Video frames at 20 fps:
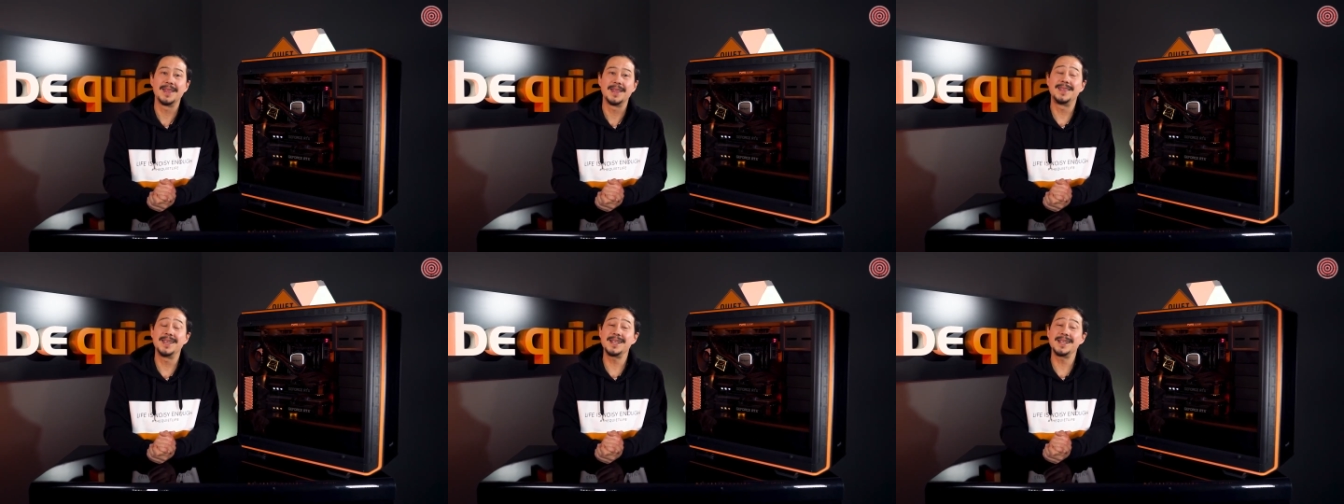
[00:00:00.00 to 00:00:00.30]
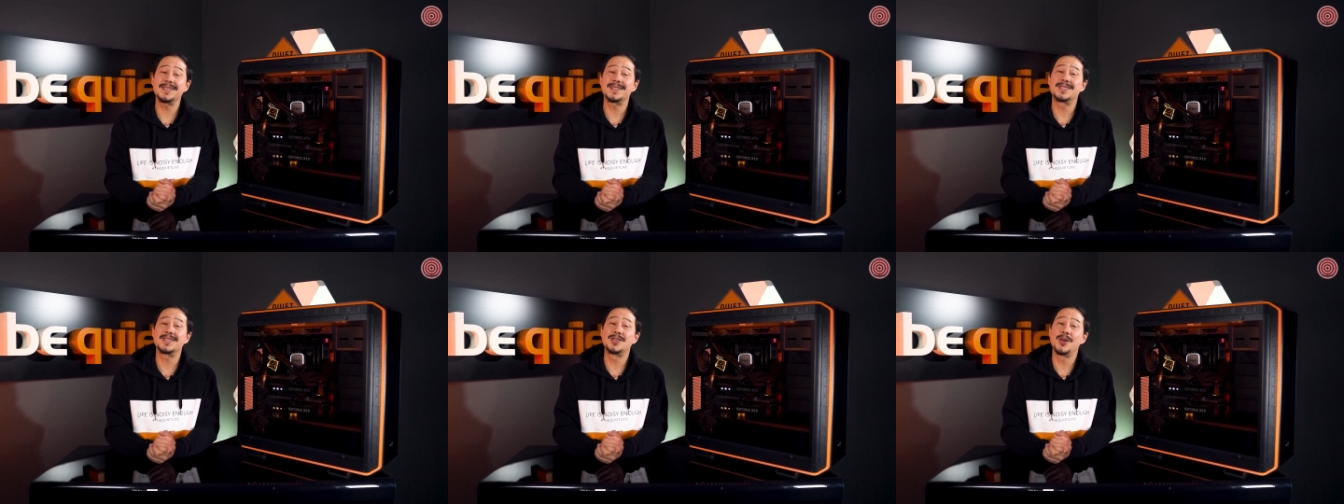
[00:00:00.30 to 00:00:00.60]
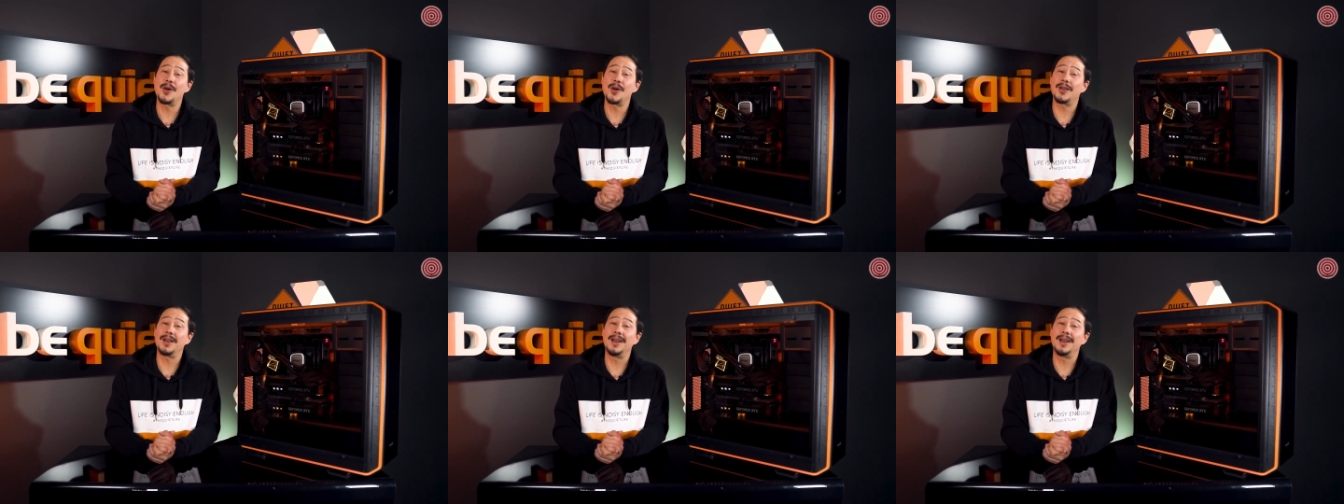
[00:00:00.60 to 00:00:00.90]
This
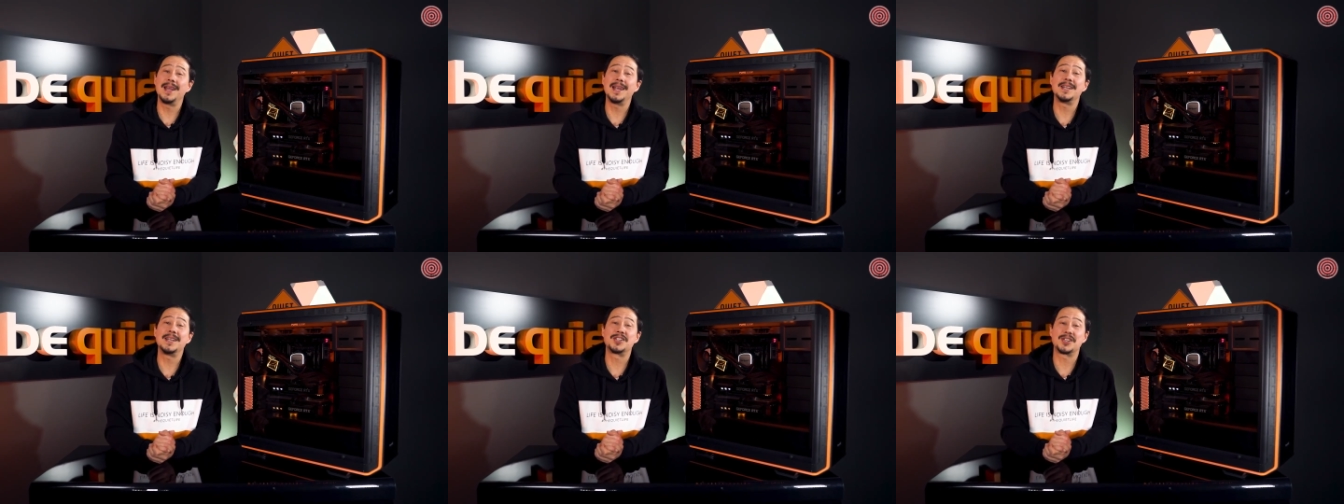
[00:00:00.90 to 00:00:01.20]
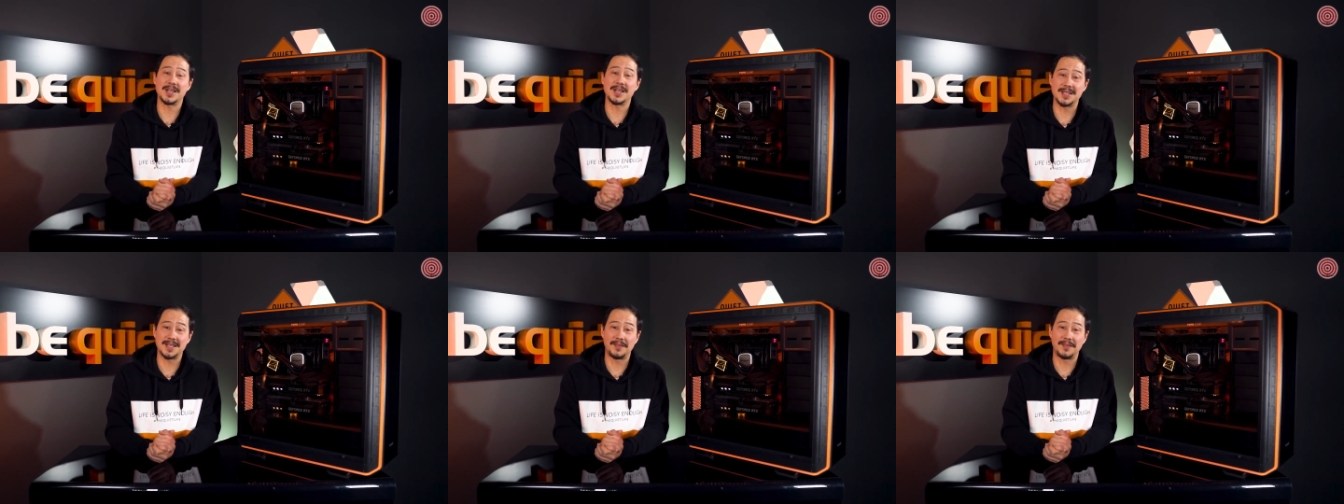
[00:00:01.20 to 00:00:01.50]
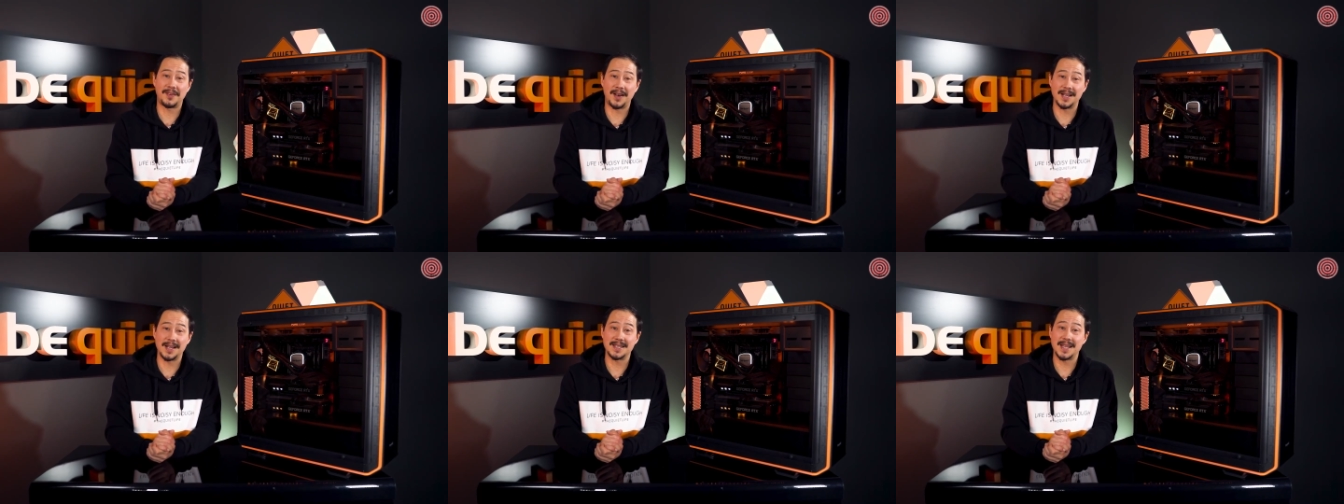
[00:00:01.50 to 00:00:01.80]
certainly
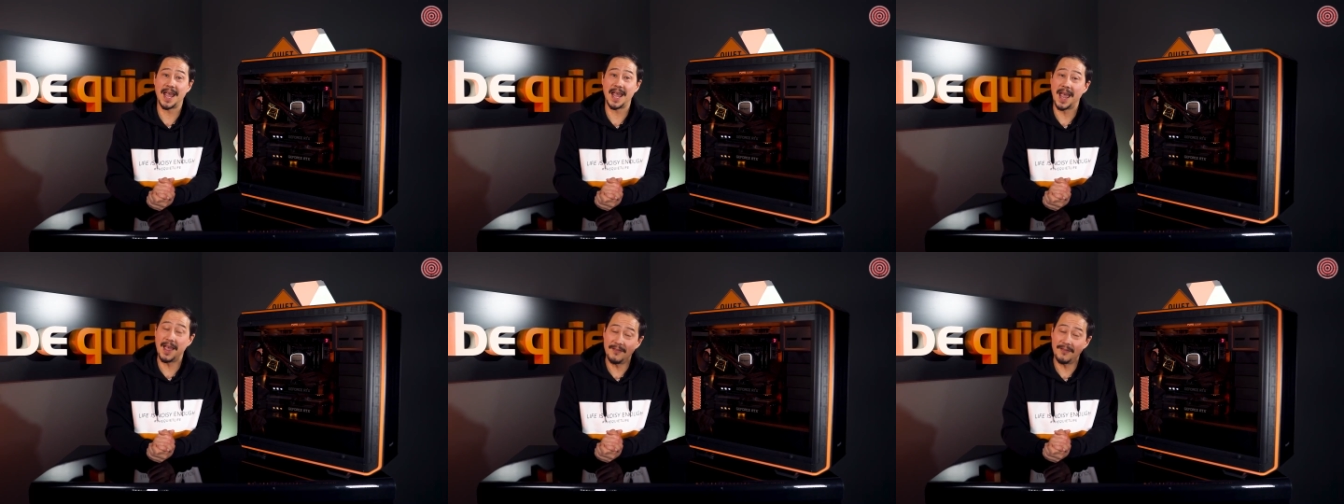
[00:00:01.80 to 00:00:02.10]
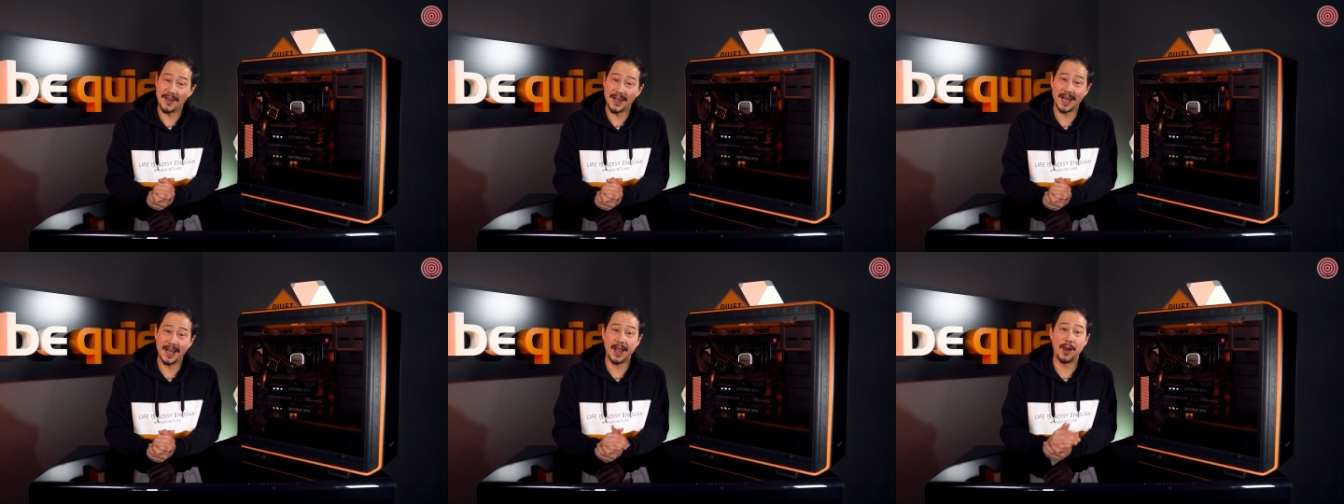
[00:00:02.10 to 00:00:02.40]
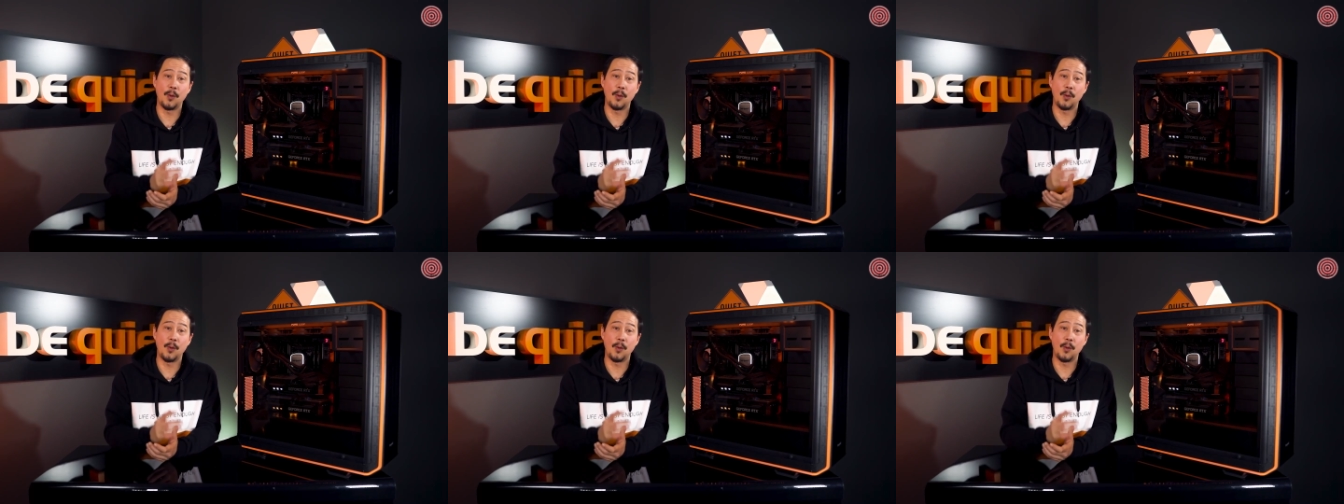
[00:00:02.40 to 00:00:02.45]
justifies having